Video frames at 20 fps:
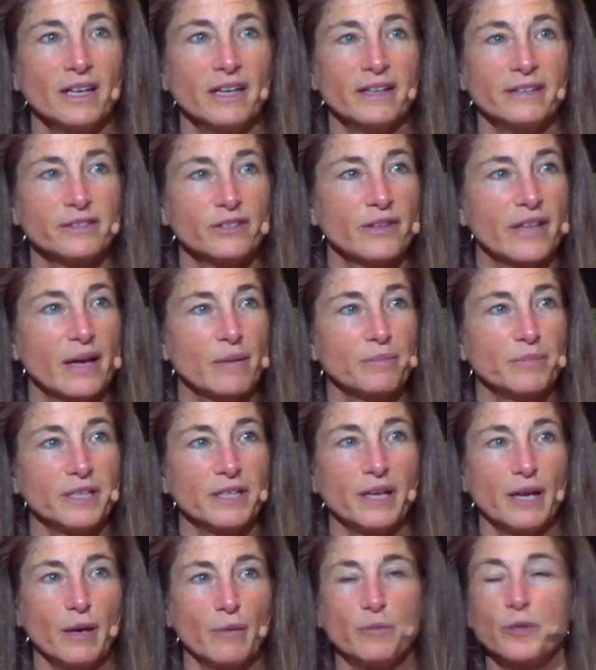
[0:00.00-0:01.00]
And so that
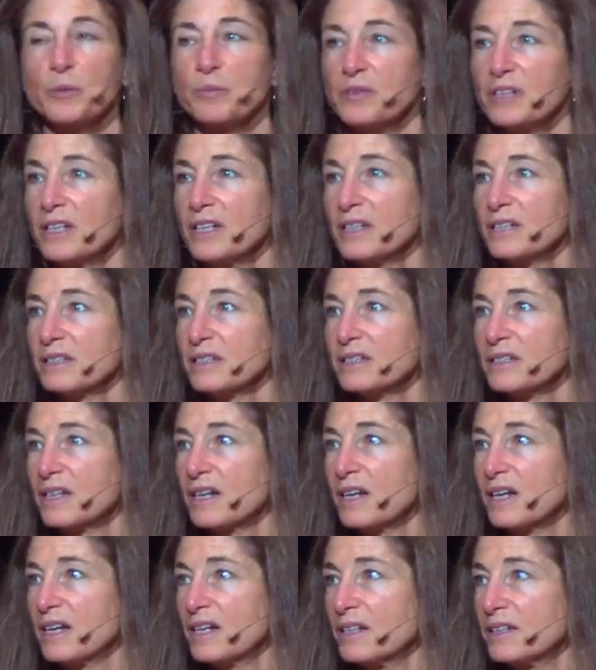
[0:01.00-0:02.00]
became the place
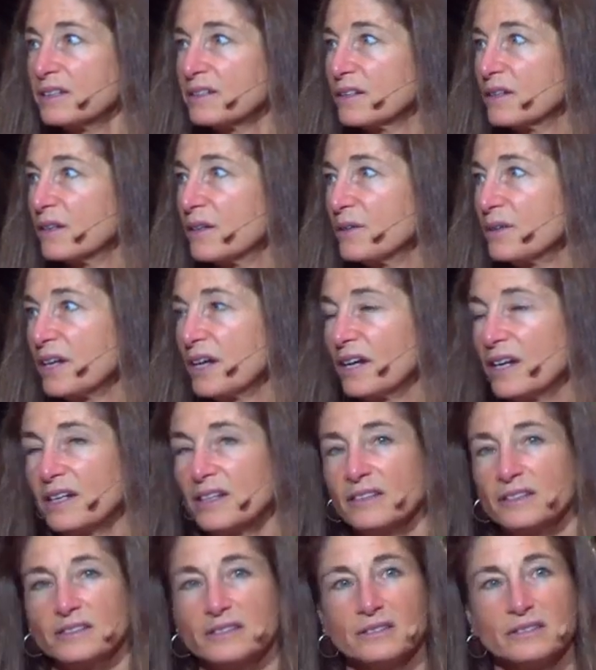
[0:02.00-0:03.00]
that I said,
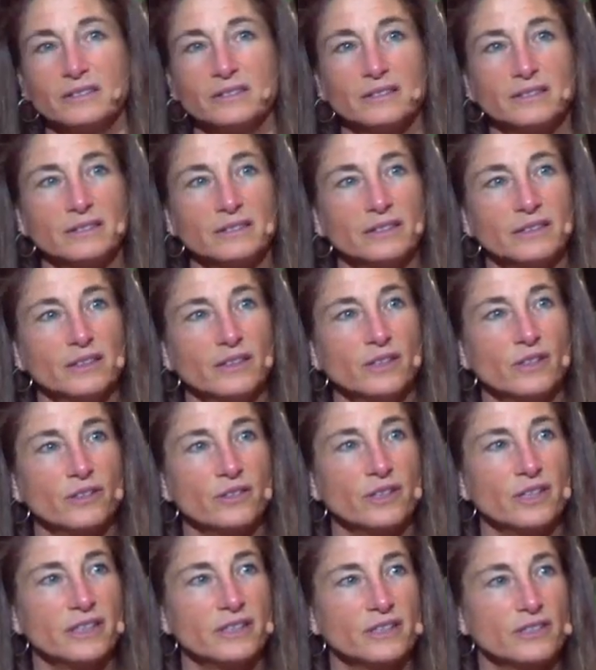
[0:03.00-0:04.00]
okay, you
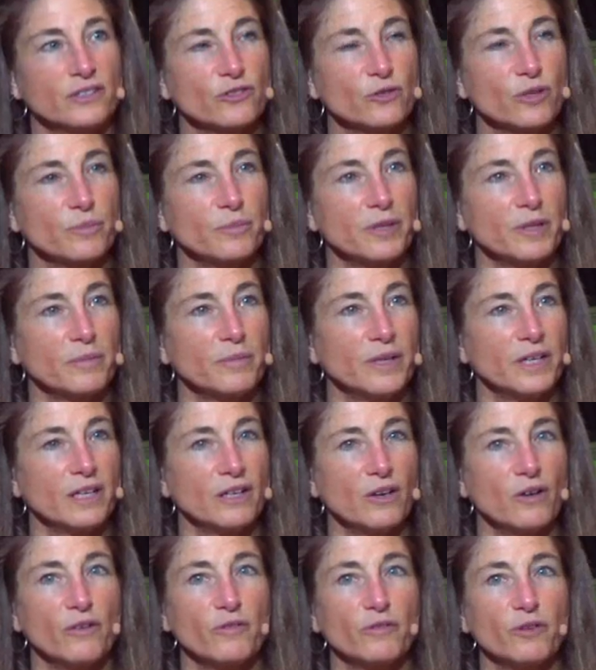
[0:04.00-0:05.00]
know, it's tripping
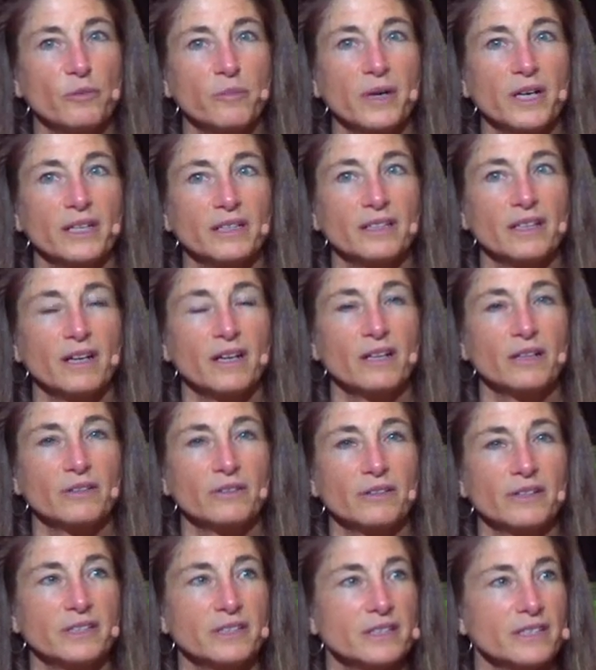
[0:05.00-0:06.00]
me over my
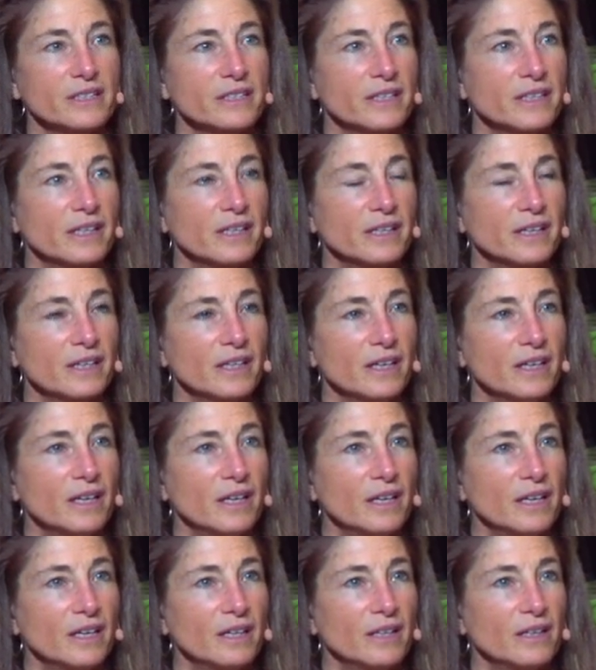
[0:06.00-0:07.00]
tolerance thing.
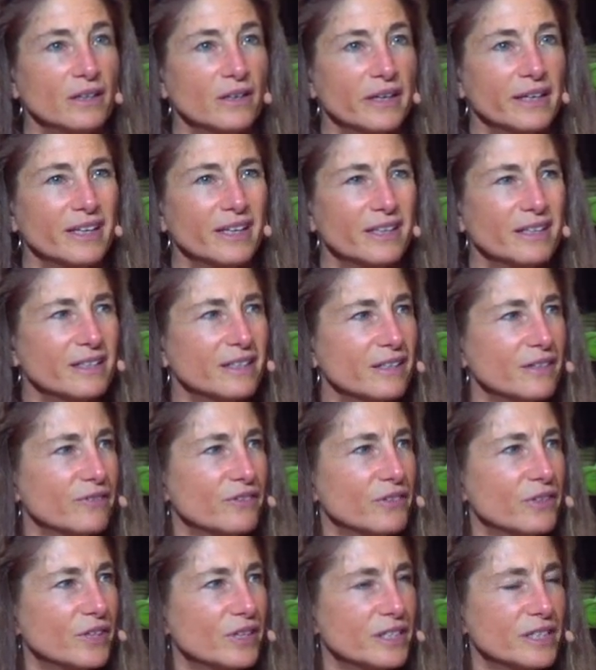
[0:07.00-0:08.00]
You know, I get into the
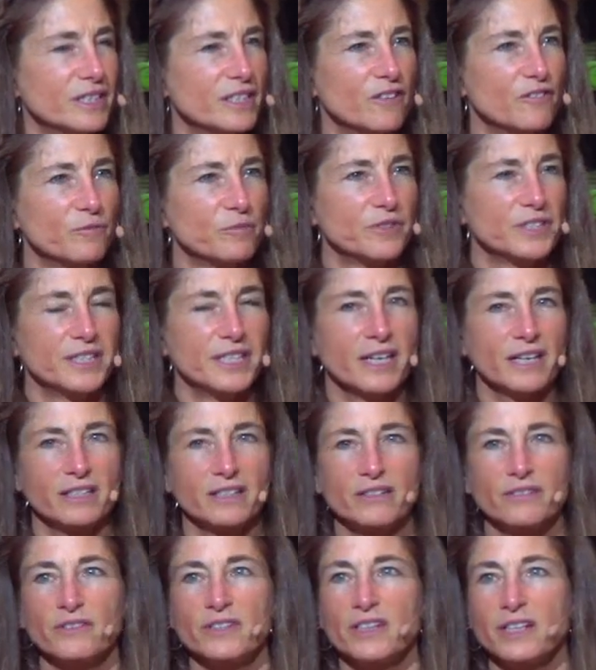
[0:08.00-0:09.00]
very
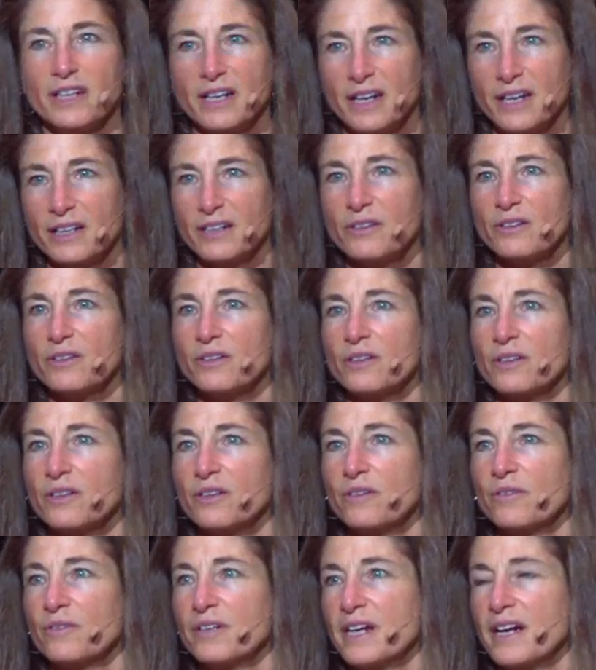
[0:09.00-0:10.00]
self-protective and then
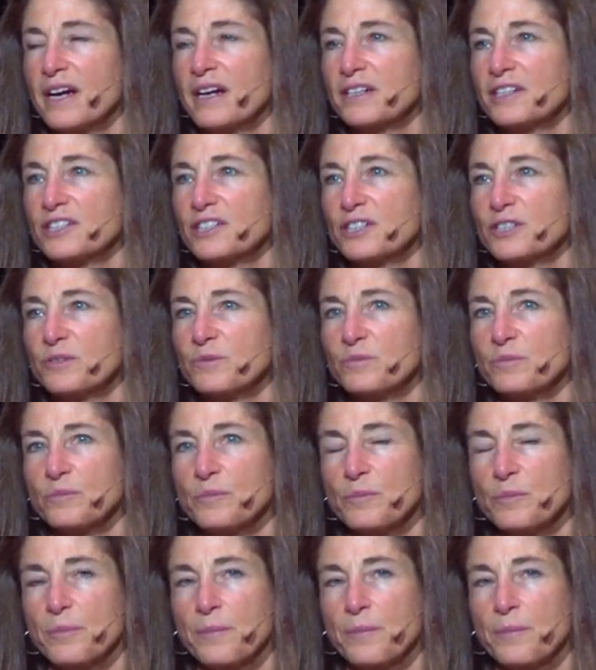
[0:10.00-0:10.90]
anger reaction.